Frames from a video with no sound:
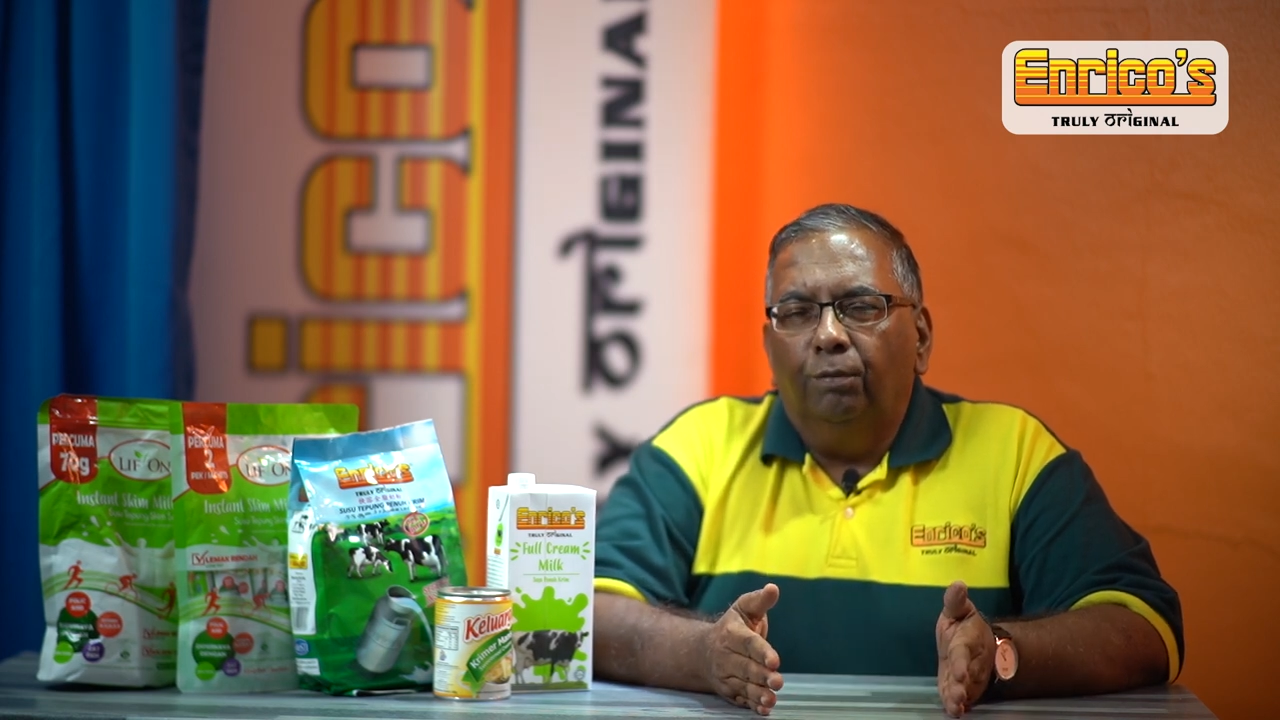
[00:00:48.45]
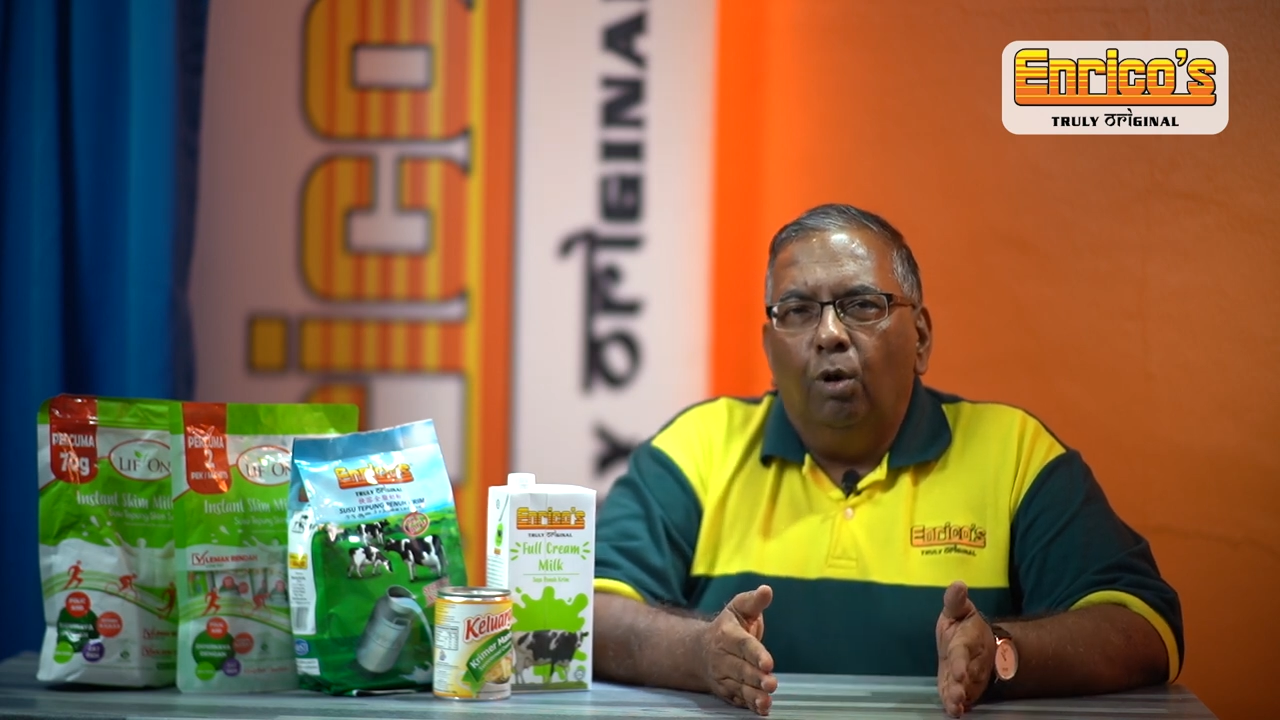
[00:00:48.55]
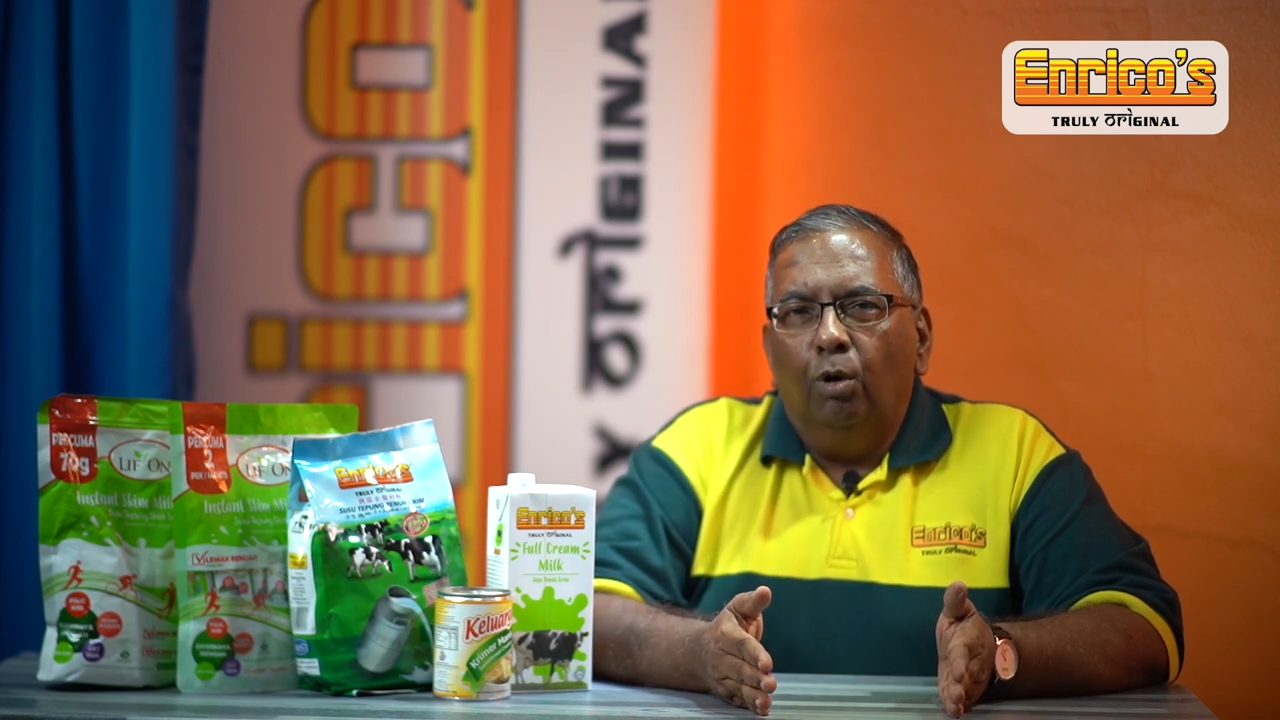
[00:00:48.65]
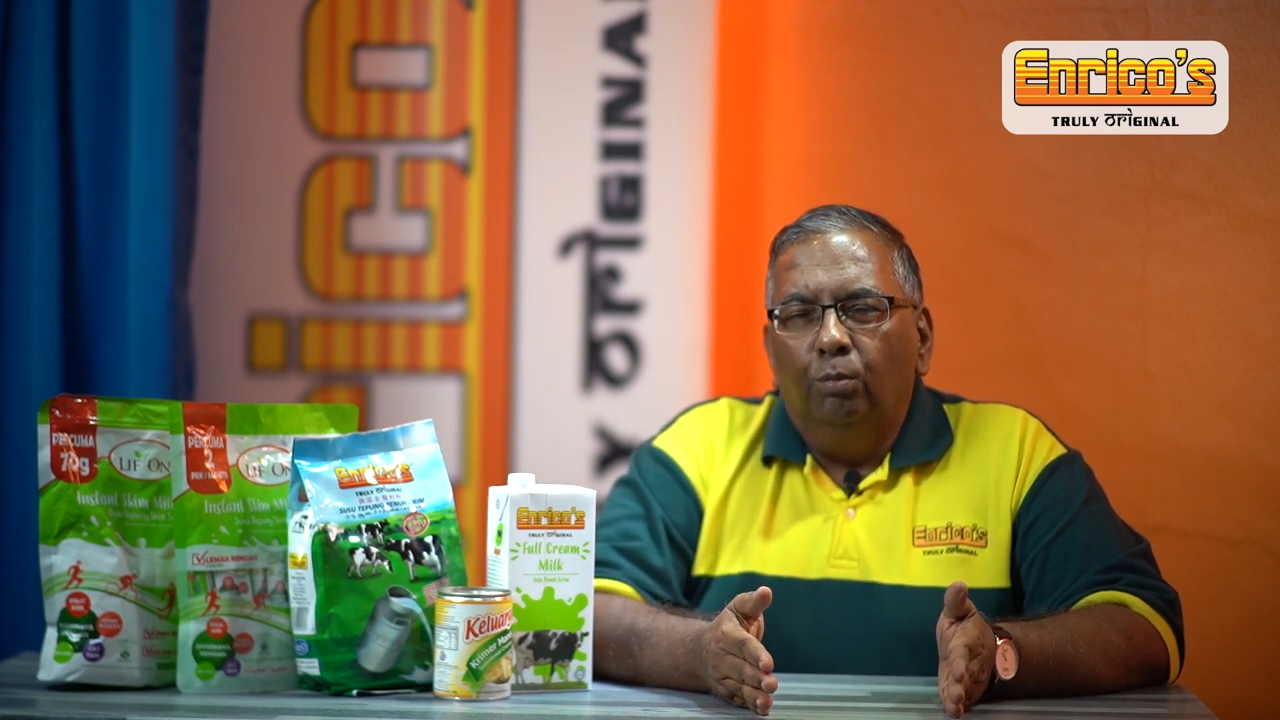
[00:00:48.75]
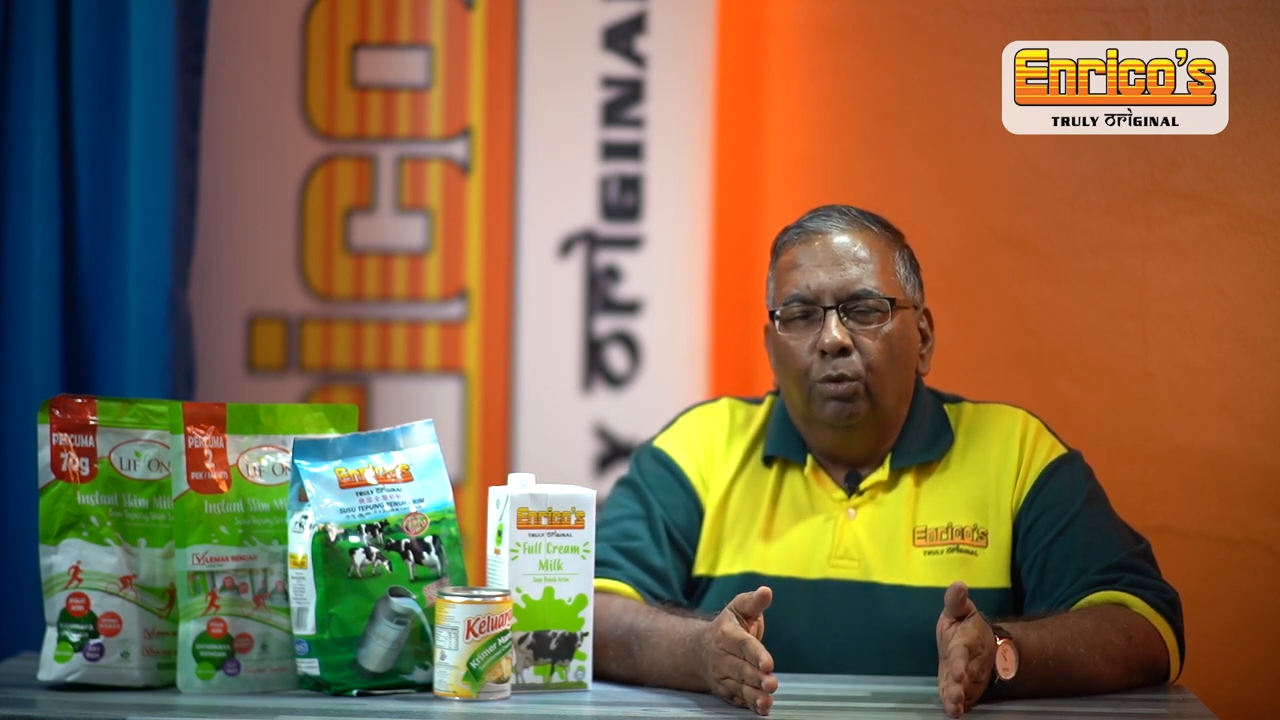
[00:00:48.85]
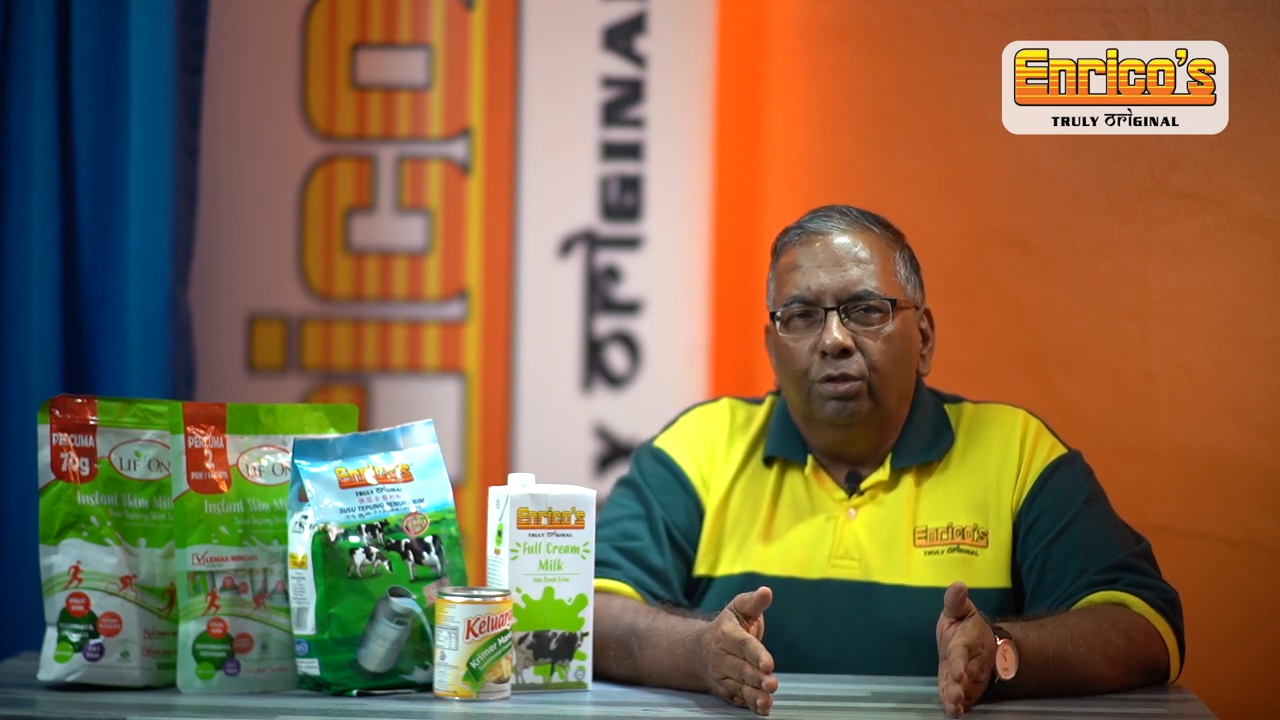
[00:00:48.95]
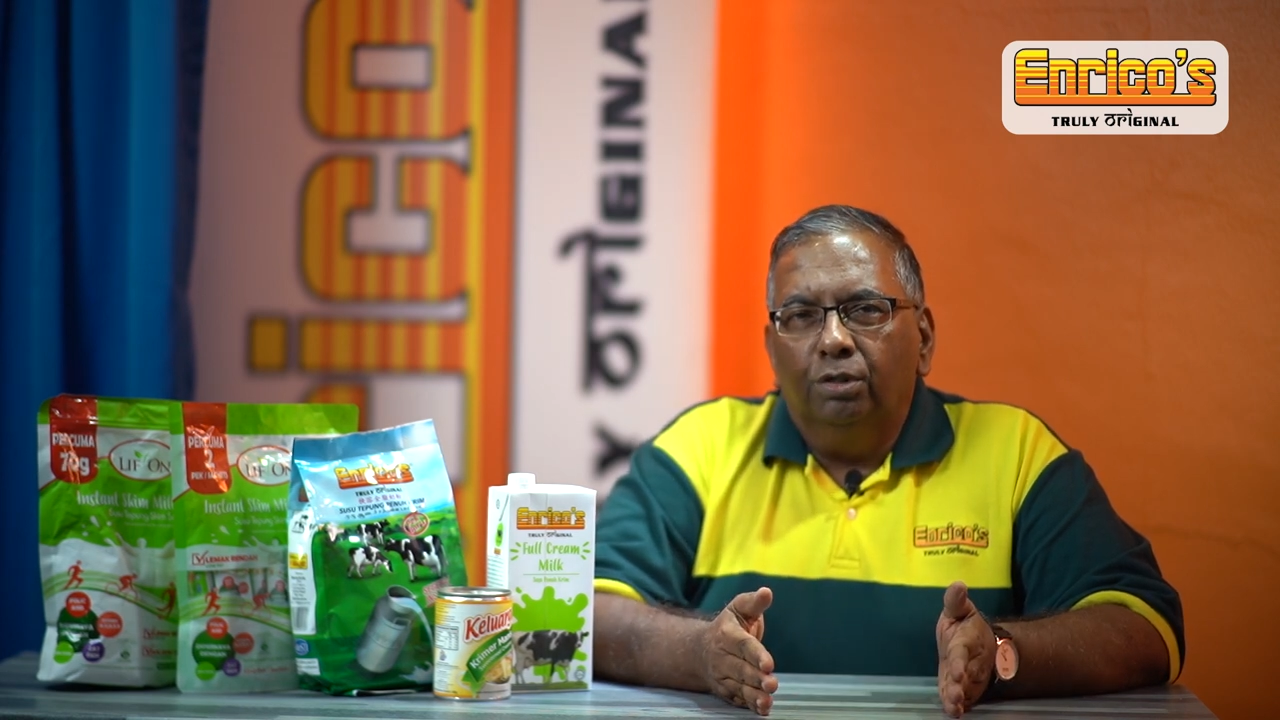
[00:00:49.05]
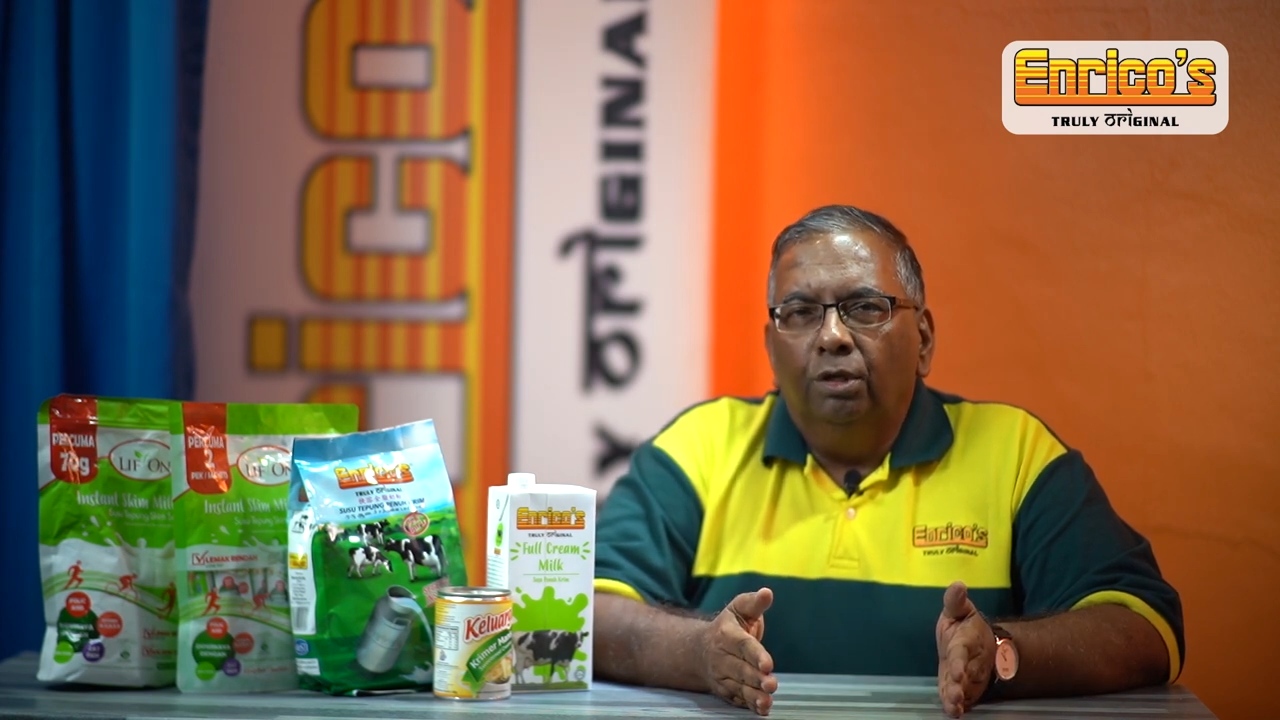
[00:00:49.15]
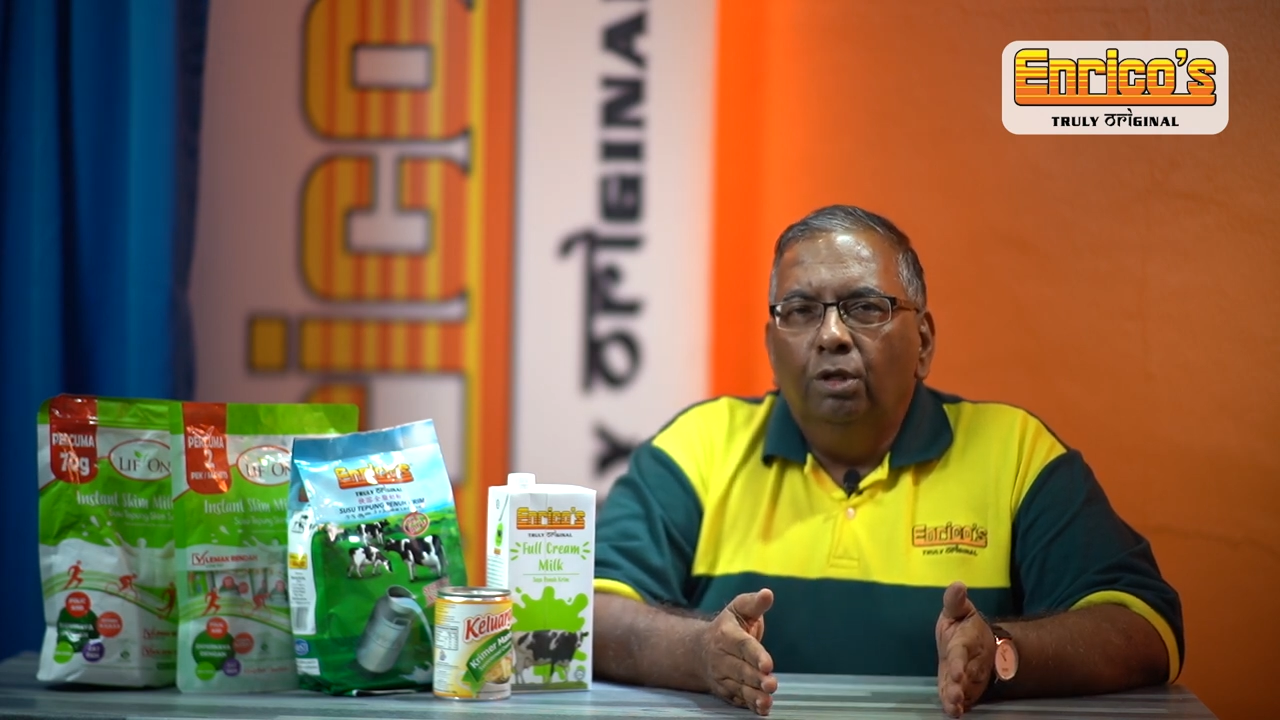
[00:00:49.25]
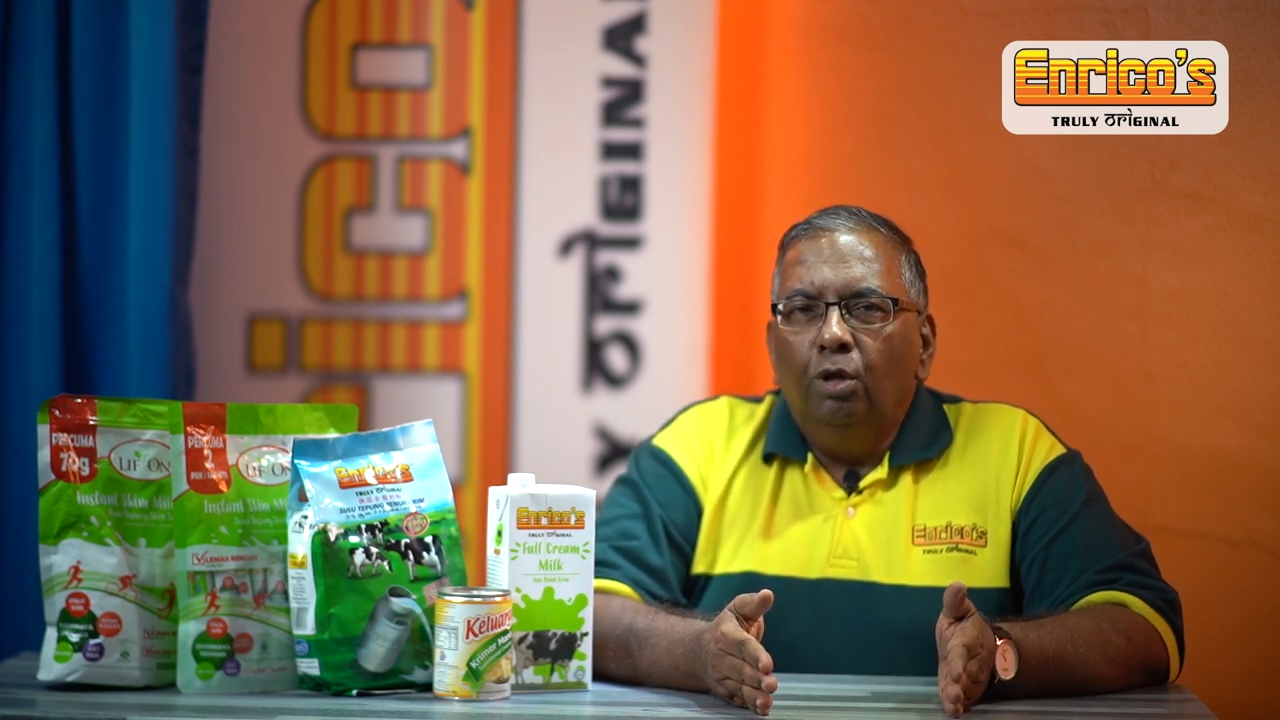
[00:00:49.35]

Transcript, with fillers: for almost